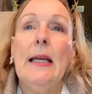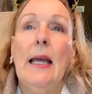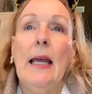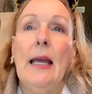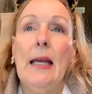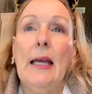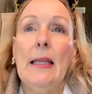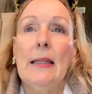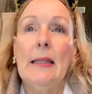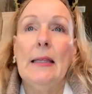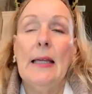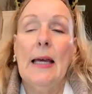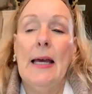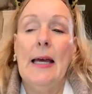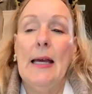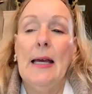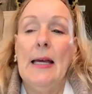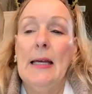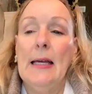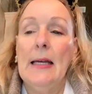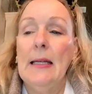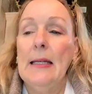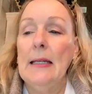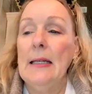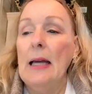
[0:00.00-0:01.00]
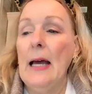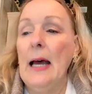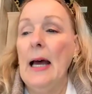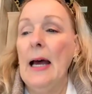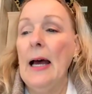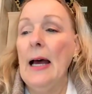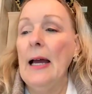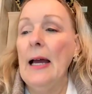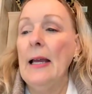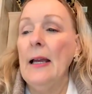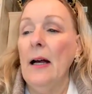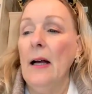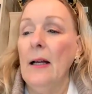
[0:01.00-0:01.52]
And then
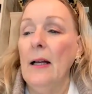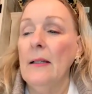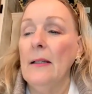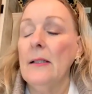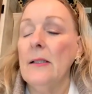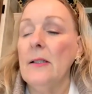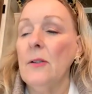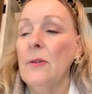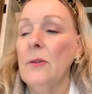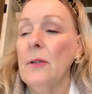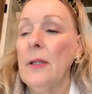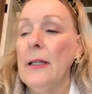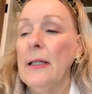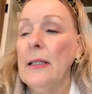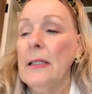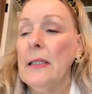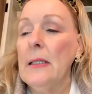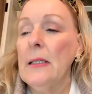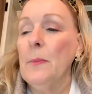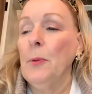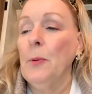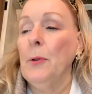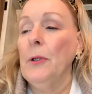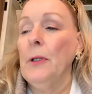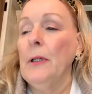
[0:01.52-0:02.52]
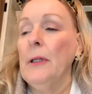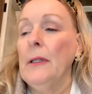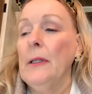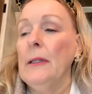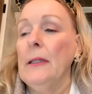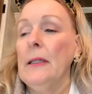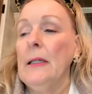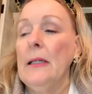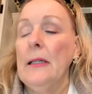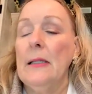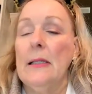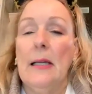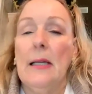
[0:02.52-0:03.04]
I also like to put
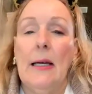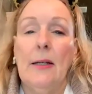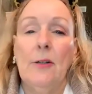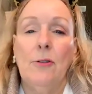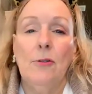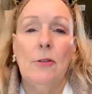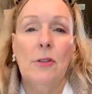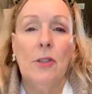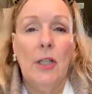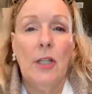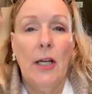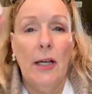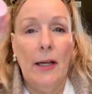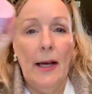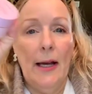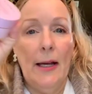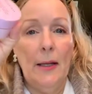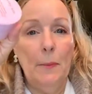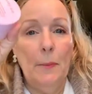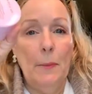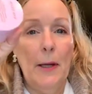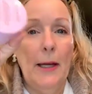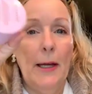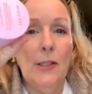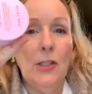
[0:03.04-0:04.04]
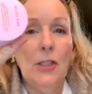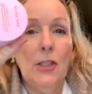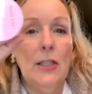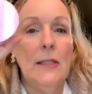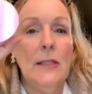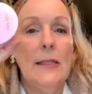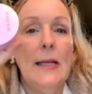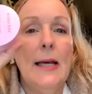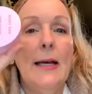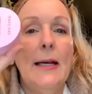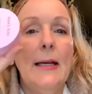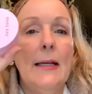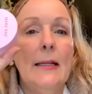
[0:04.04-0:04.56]
these hydrogel eye
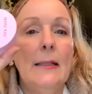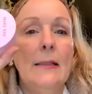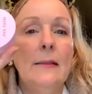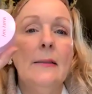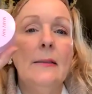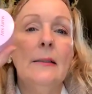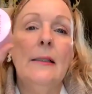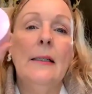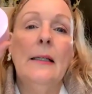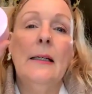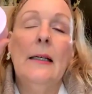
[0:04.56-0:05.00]
patches on.